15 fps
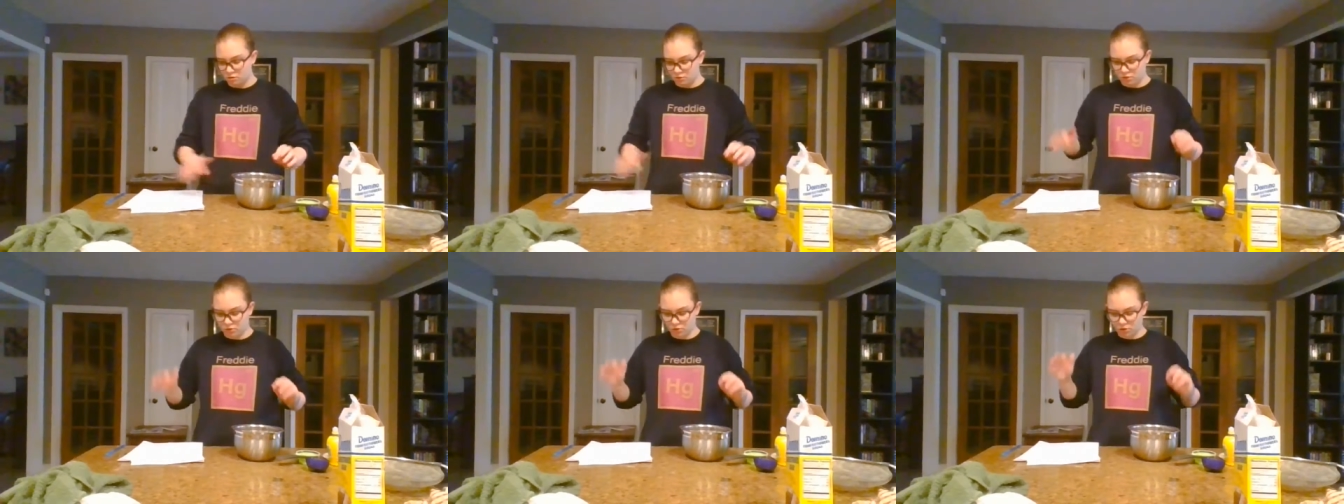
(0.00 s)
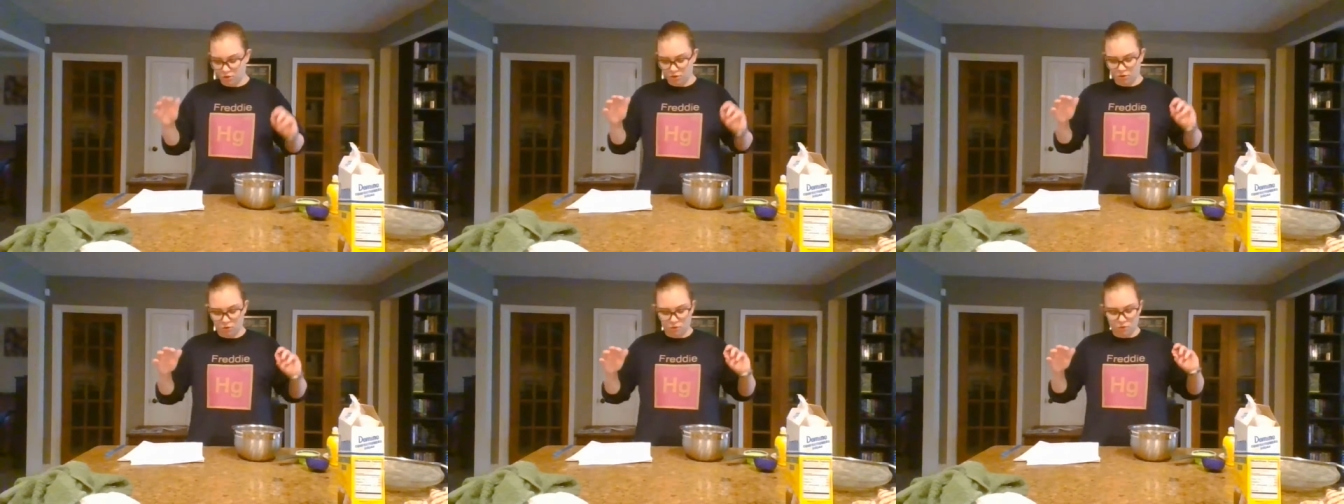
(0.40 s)

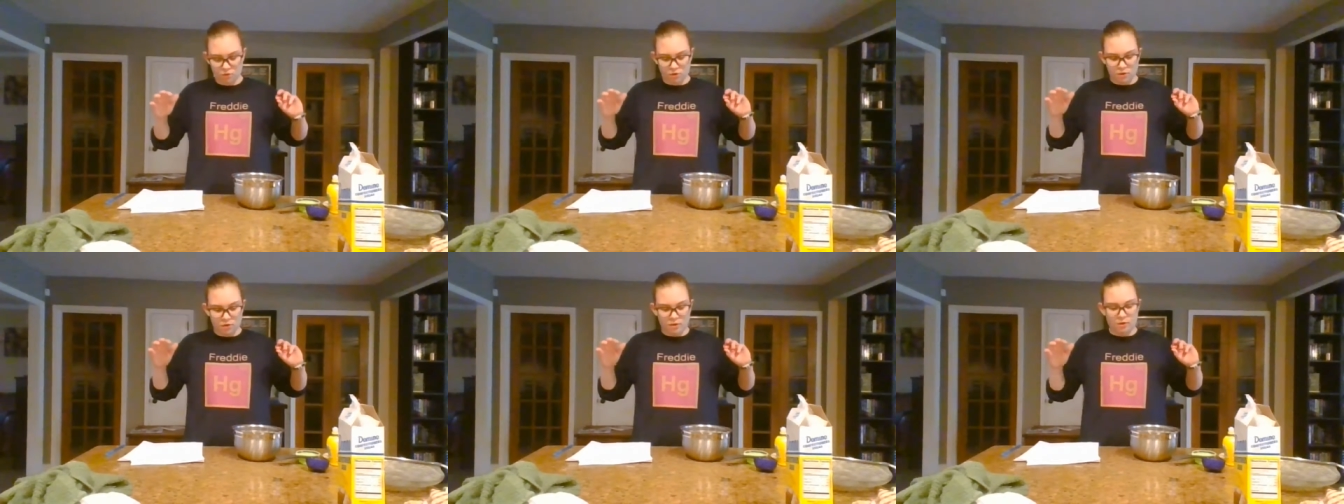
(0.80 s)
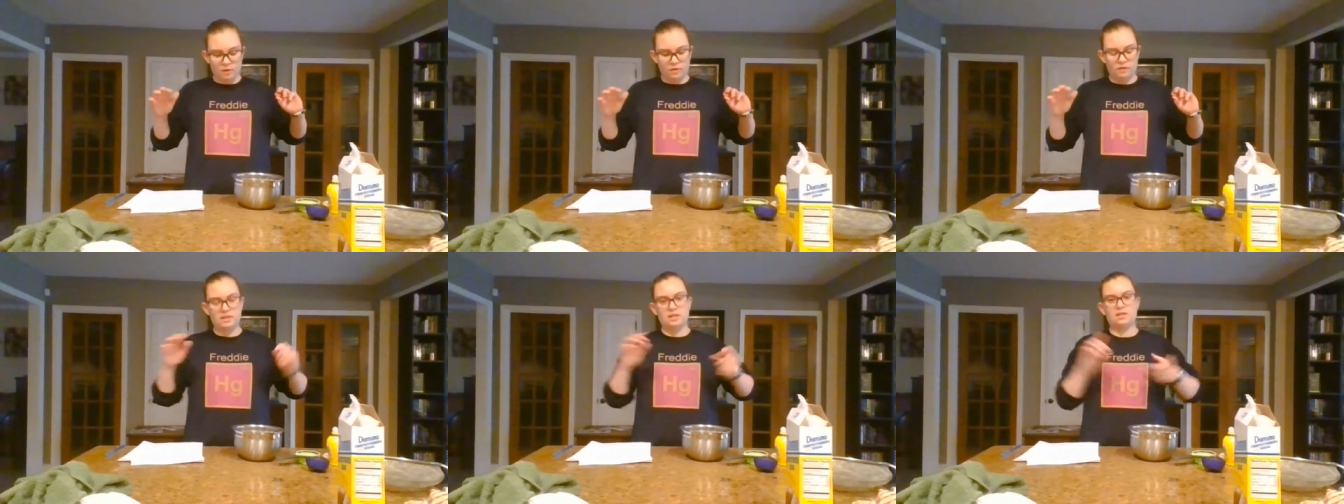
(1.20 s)
So
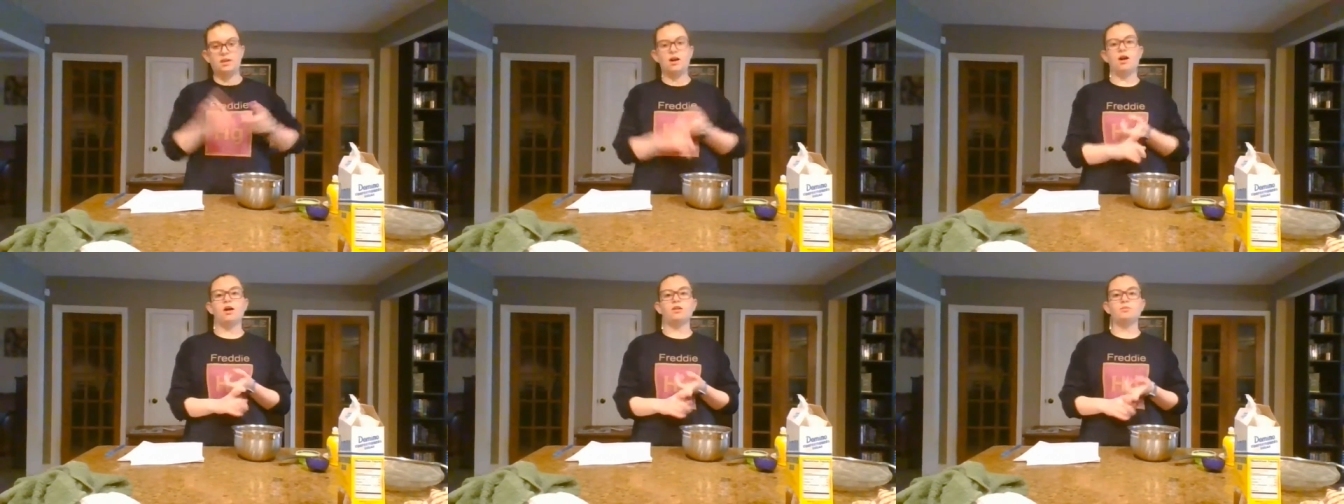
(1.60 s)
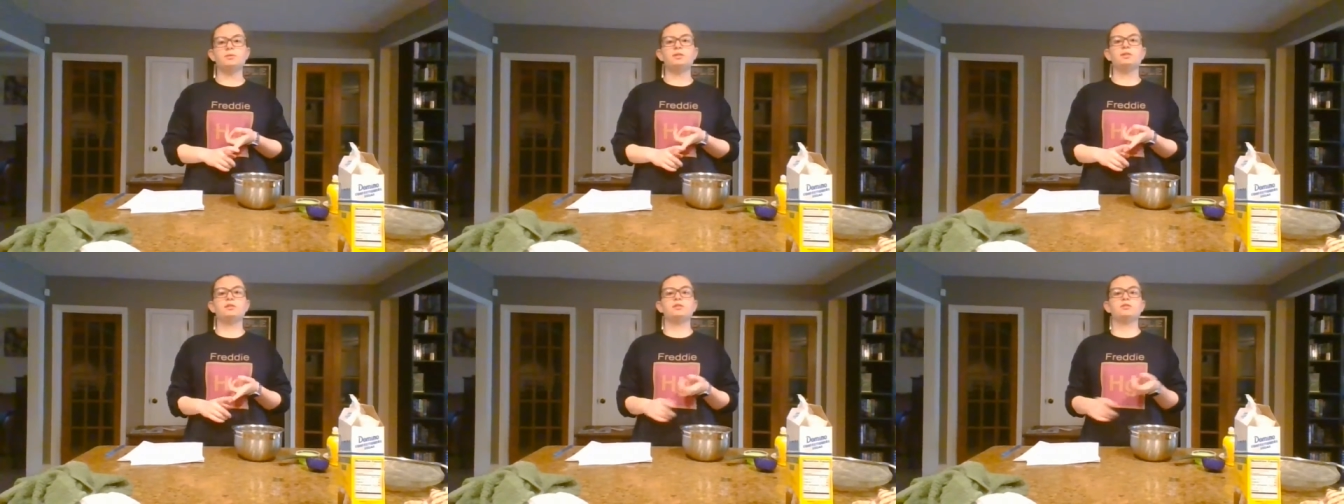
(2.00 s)
the
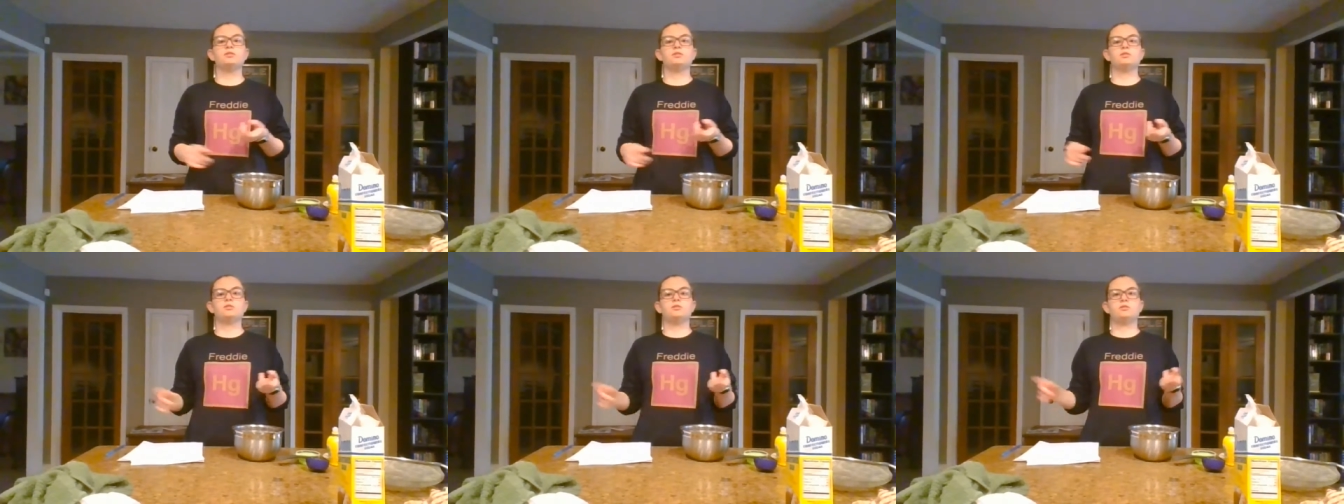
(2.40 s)
economy